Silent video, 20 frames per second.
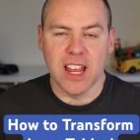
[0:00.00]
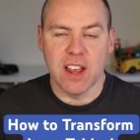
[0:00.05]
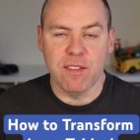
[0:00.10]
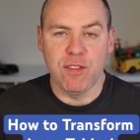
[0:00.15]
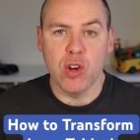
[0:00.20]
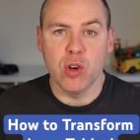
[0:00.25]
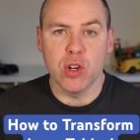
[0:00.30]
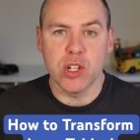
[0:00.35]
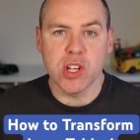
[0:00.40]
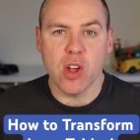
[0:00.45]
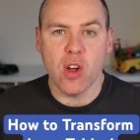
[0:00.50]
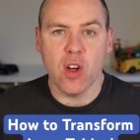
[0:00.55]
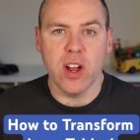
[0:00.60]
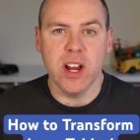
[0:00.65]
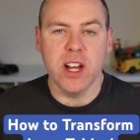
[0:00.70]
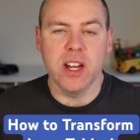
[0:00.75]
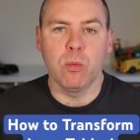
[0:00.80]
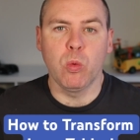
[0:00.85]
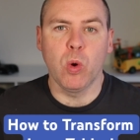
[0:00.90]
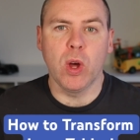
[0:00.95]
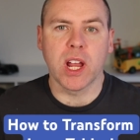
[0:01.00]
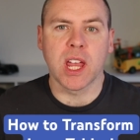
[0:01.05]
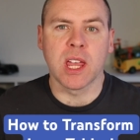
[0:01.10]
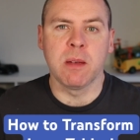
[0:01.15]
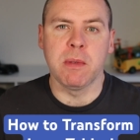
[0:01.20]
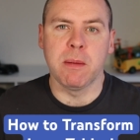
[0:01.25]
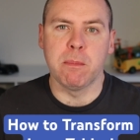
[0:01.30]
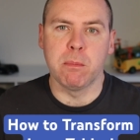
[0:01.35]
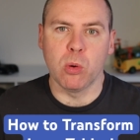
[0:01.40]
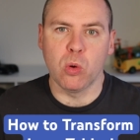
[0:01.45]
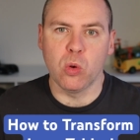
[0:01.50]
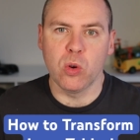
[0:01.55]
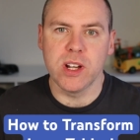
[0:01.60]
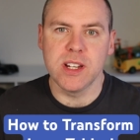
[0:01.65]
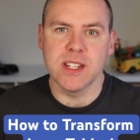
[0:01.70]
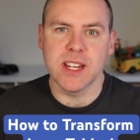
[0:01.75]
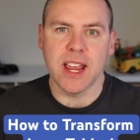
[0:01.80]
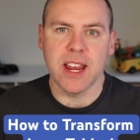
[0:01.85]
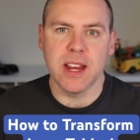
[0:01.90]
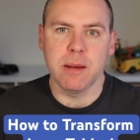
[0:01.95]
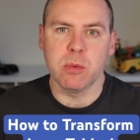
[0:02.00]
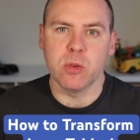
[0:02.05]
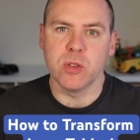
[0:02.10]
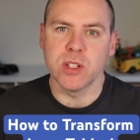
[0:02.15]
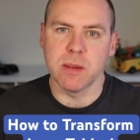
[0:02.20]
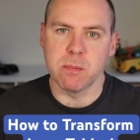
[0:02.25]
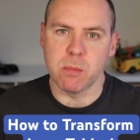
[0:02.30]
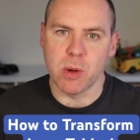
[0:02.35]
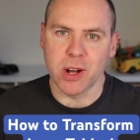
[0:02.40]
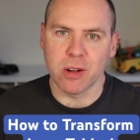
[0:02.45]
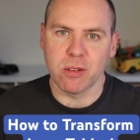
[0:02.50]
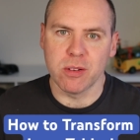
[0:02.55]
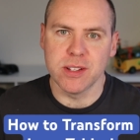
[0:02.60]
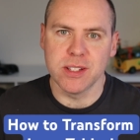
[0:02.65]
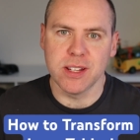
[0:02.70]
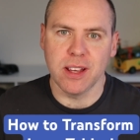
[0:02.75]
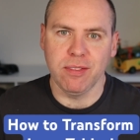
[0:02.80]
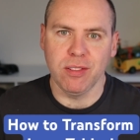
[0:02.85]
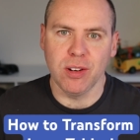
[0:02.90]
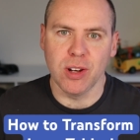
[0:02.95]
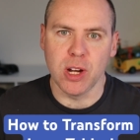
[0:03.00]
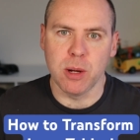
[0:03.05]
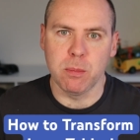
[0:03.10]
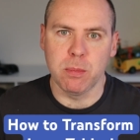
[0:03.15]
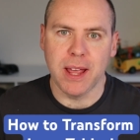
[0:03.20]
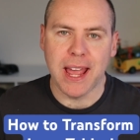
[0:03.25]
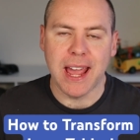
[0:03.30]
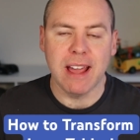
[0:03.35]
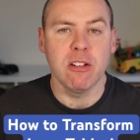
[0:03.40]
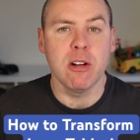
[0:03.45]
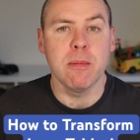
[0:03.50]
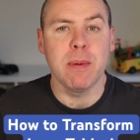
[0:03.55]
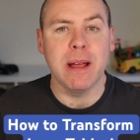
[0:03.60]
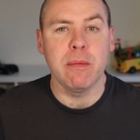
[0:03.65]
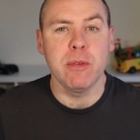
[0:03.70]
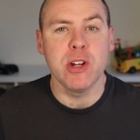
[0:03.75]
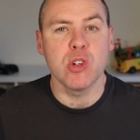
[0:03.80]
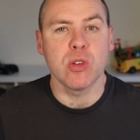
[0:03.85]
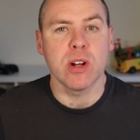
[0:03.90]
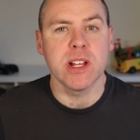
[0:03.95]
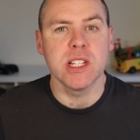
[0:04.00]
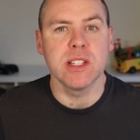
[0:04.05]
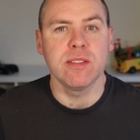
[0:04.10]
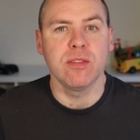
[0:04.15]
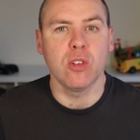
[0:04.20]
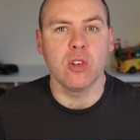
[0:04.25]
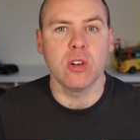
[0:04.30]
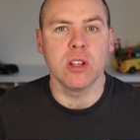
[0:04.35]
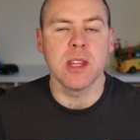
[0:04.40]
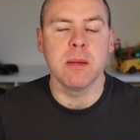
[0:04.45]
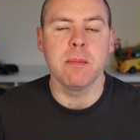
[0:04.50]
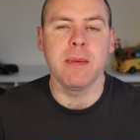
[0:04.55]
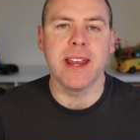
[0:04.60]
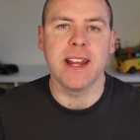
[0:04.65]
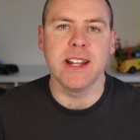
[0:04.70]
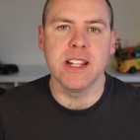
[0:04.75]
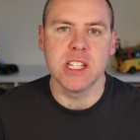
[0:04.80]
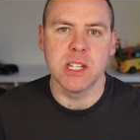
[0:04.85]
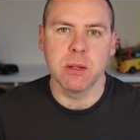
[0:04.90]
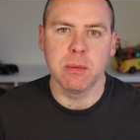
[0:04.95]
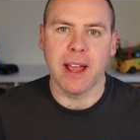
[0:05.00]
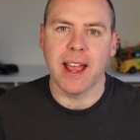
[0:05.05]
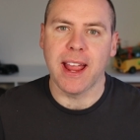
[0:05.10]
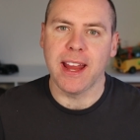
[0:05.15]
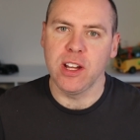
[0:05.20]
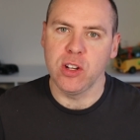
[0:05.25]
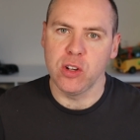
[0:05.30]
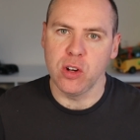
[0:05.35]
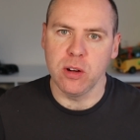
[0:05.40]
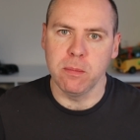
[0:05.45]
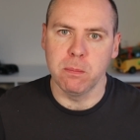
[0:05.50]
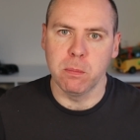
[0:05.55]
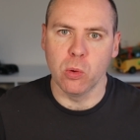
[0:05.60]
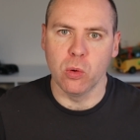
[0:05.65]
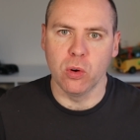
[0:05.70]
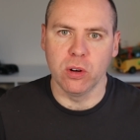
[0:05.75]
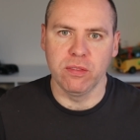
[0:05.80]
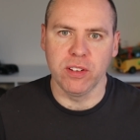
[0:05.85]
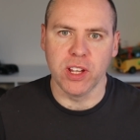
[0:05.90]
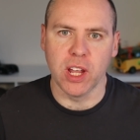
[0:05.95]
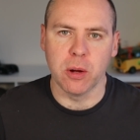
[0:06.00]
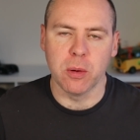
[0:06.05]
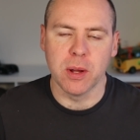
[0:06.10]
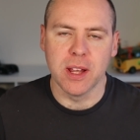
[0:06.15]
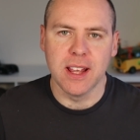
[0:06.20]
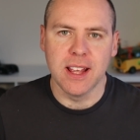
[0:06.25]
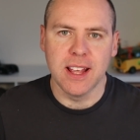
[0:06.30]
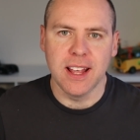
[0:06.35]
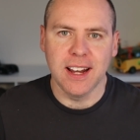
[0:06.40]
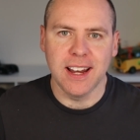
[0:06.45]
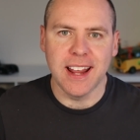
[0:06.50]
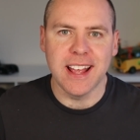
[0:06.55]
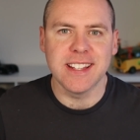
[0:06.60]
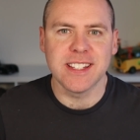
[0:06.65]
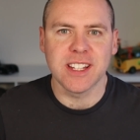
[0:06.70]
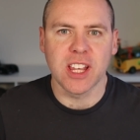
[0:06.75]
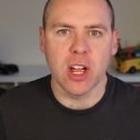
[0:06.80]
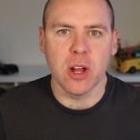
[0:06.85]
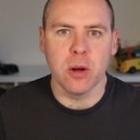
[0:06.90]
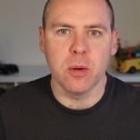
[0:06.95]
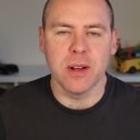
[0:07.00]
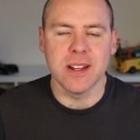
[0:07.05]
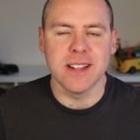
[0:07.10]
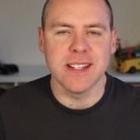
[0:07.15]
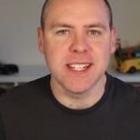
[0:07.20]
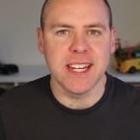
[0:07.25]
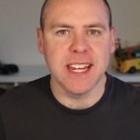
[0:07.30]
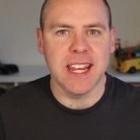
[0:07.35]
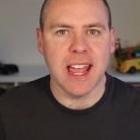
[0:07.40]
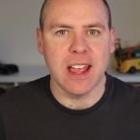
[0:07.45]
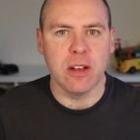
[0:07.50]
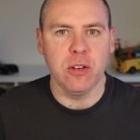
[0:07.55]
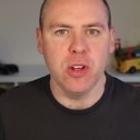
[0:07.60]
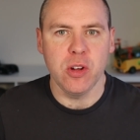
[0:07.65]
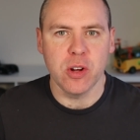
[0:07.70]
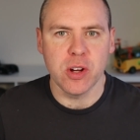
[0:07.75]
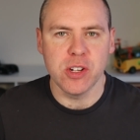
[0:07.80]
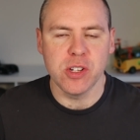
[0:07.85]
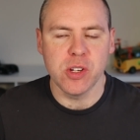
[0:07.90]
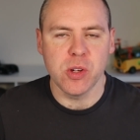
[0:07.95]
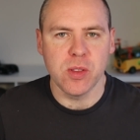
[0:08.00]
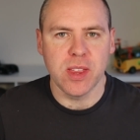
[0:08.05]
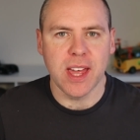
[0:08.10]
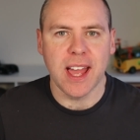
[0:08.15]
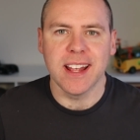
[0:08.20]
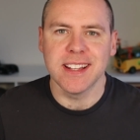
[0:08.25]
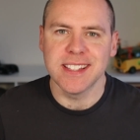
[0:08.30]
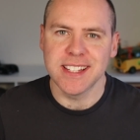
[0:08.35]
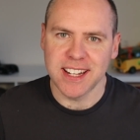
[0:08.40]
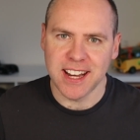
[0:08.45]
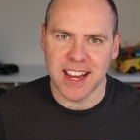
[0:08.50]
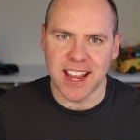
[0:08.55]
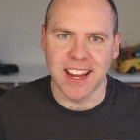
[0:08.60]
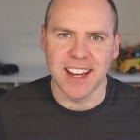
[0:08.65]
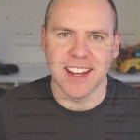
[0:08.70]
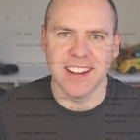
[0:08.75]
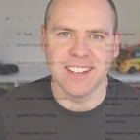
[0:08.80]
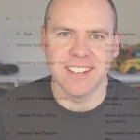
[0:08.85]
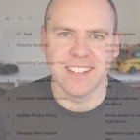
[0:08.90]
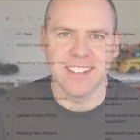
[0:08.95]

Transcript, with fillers: If you're tired of working with boring tables in Microsoft Loop, how about we transform them into a new board view? Let's go and see how you can do that today.